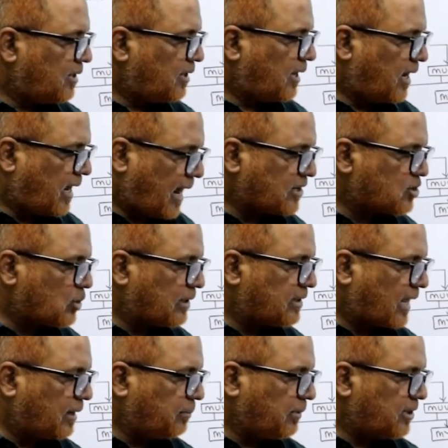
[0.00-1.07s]
actual
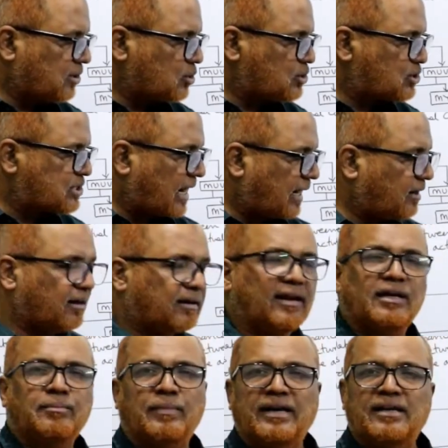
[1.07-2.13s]
time into standard
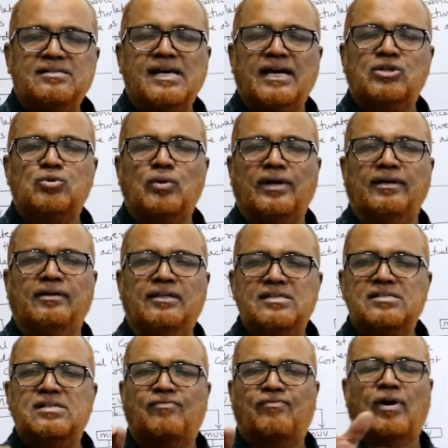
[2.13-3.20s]
rate minus actual rate.
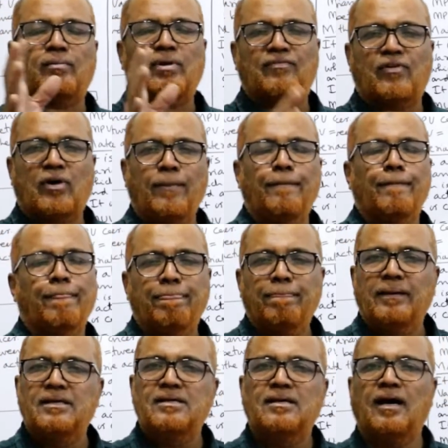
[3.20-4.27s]
This is the formula
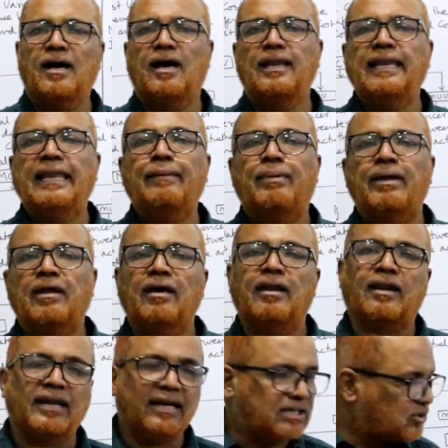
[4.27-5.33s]
for labor
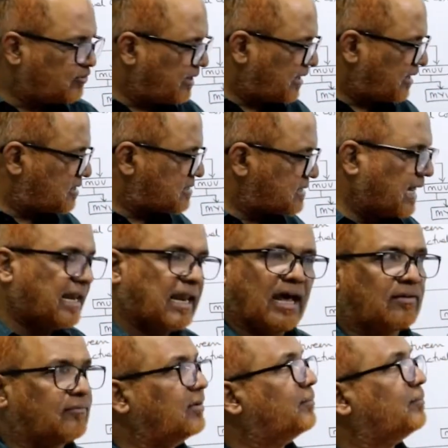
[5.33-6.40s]
rate variance,
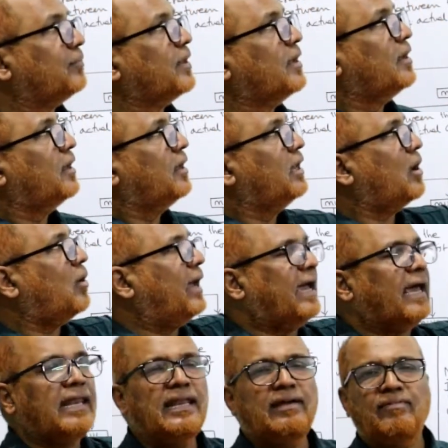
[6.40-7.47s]
LRV. Now
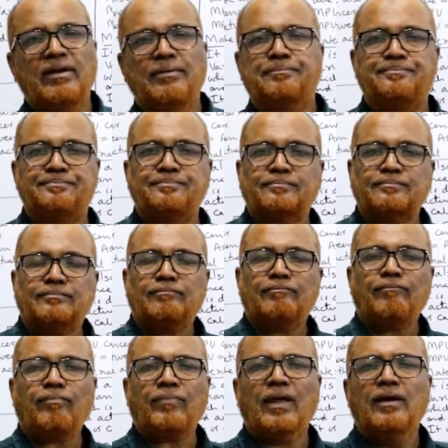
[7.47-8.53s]
LEV,
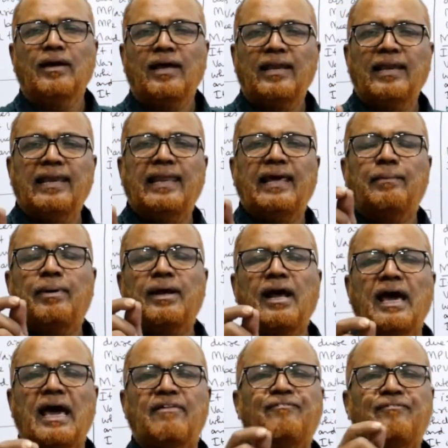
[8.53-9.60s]

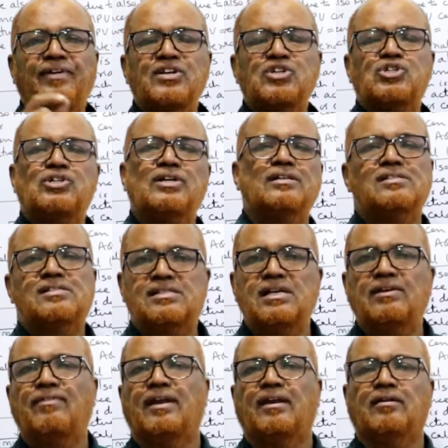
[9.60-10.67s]
labor
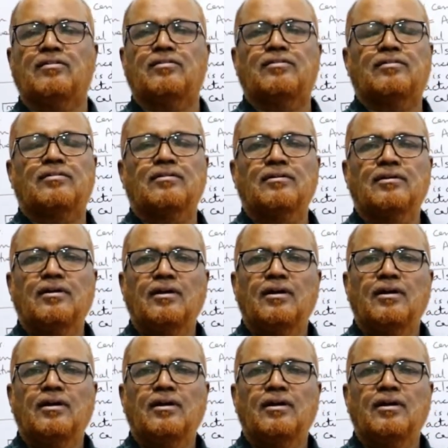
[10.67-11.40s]
efficiency variance.